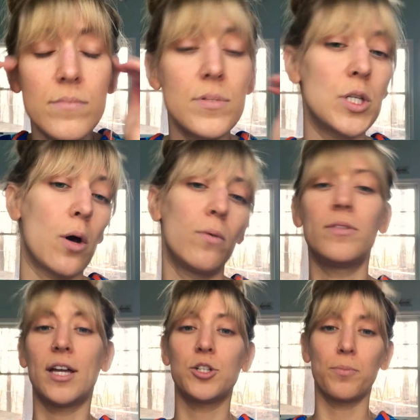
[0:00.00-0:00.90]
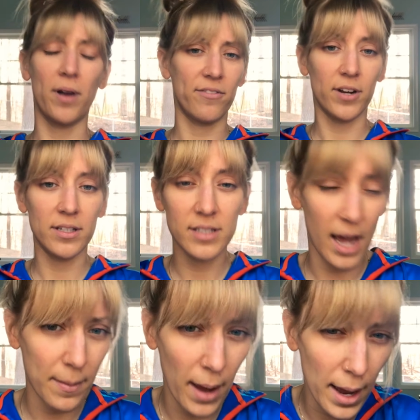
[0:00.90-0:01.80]
So that's your preference.
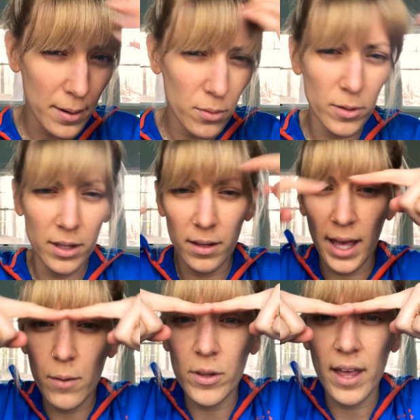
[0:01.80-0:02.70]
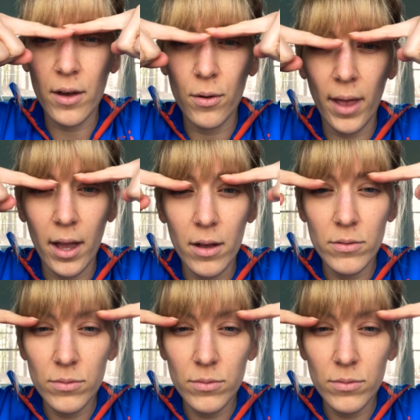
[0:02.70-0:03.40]
I don't really like when they go like